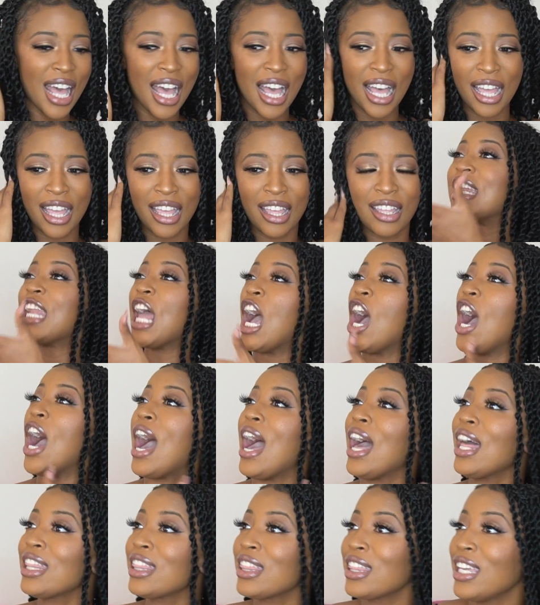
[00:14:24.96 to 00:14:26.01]
that? Now,
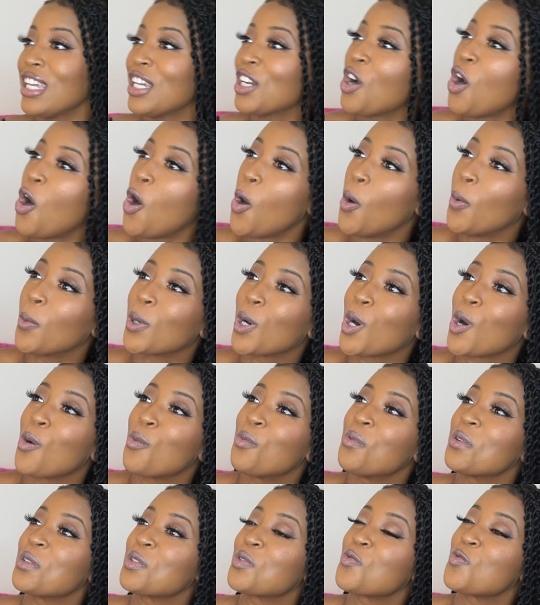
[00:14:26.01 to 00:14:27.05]
I think
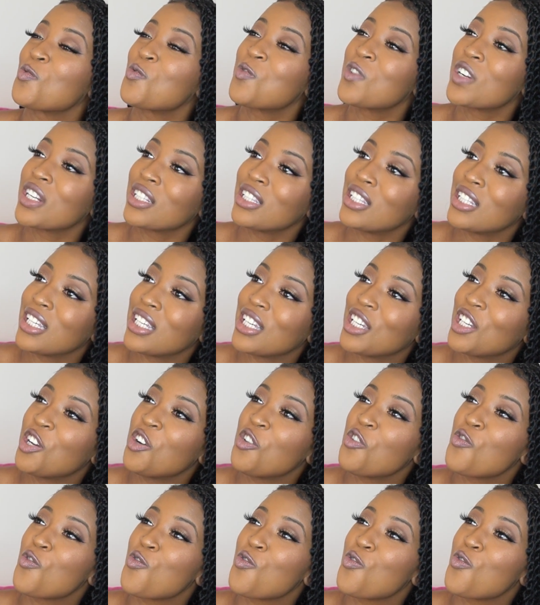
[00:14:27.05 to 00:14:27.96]
homegirl was really,